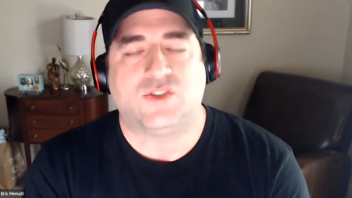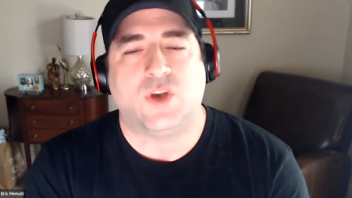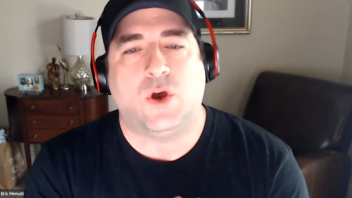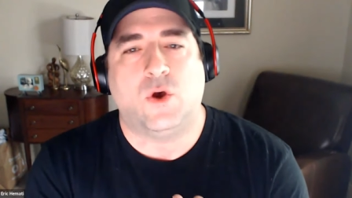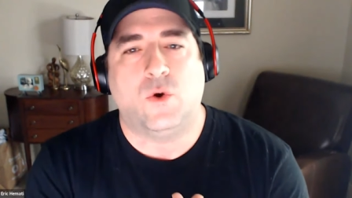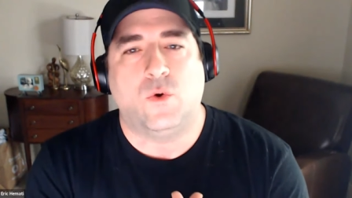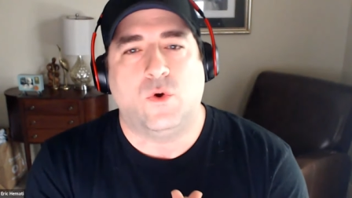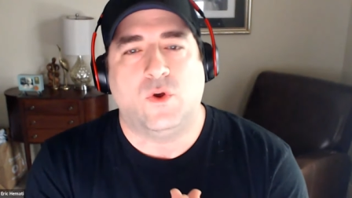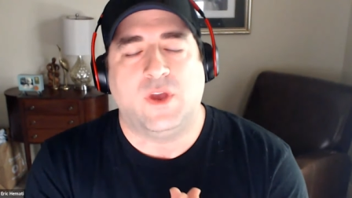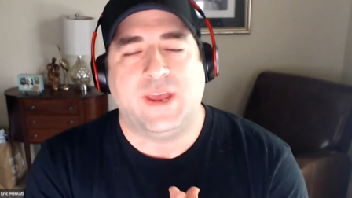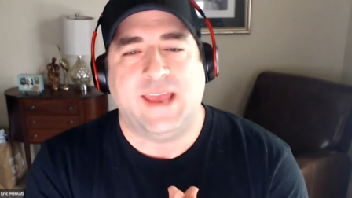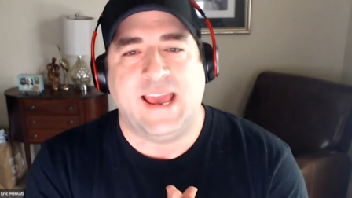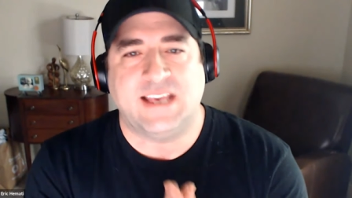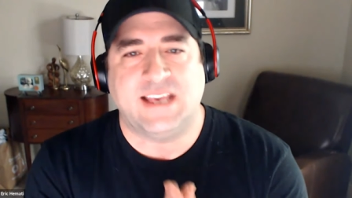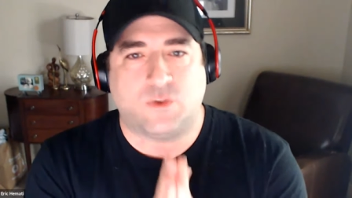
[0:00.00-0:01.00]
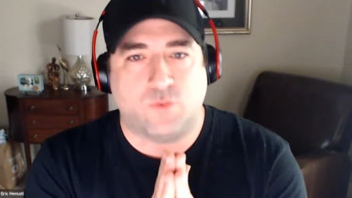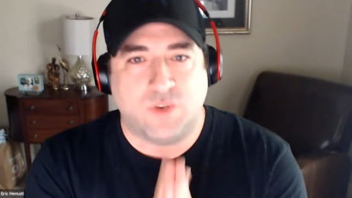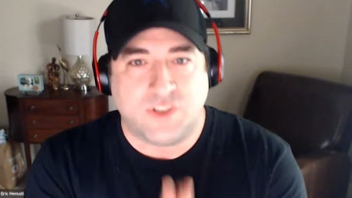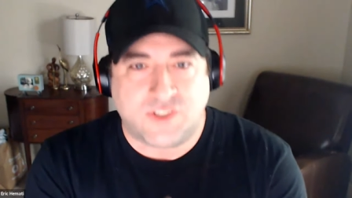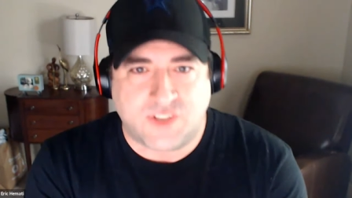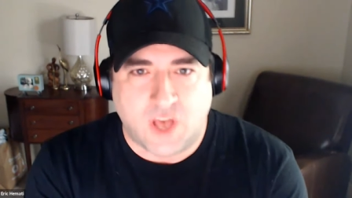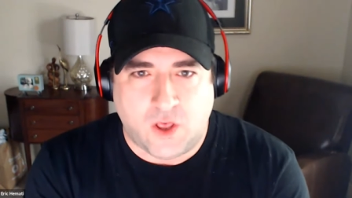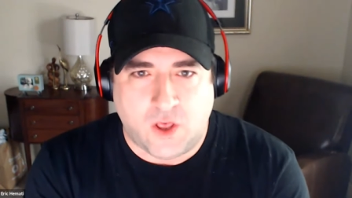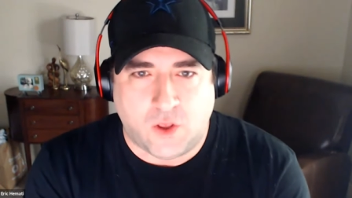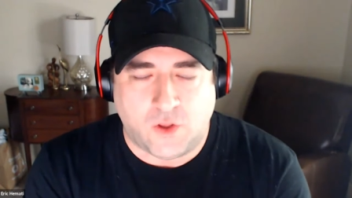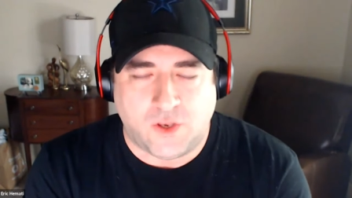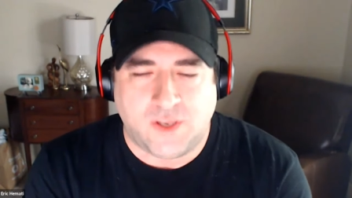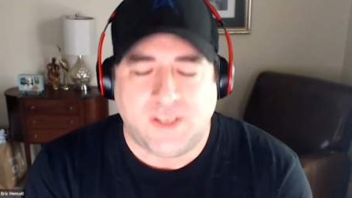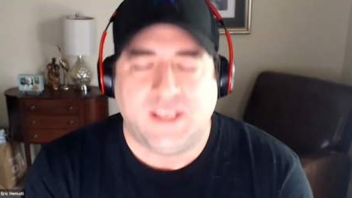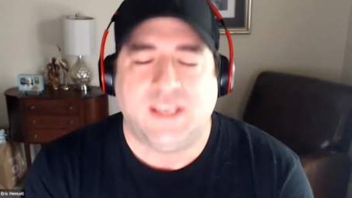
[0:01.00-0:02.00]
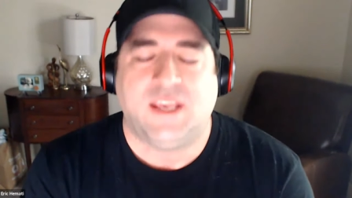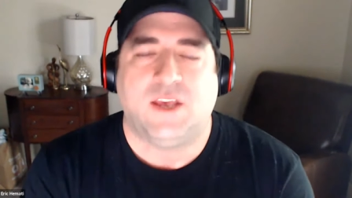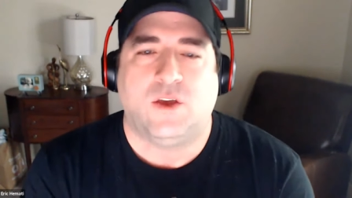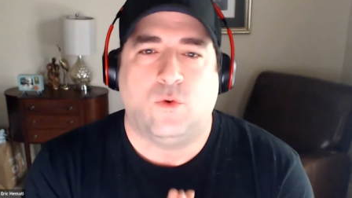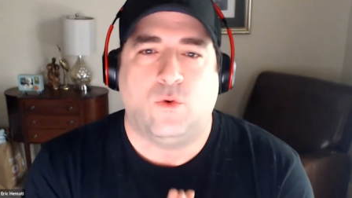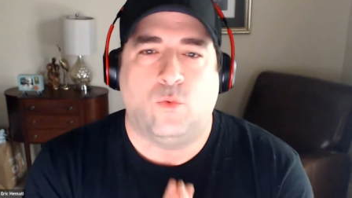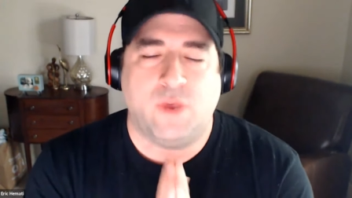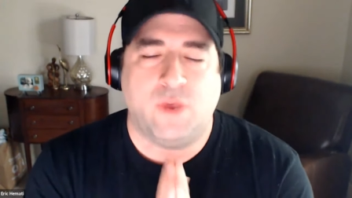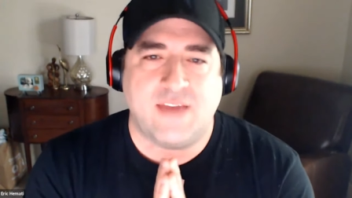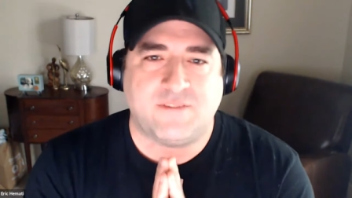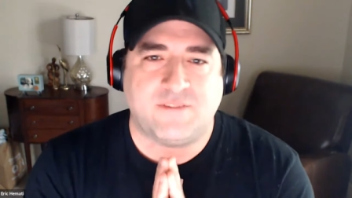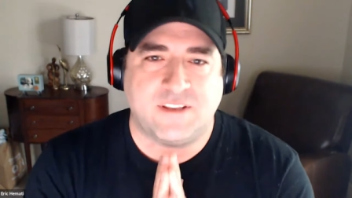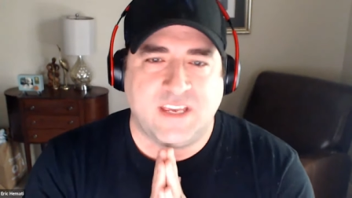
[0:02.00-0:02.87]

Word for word: So as a result, we have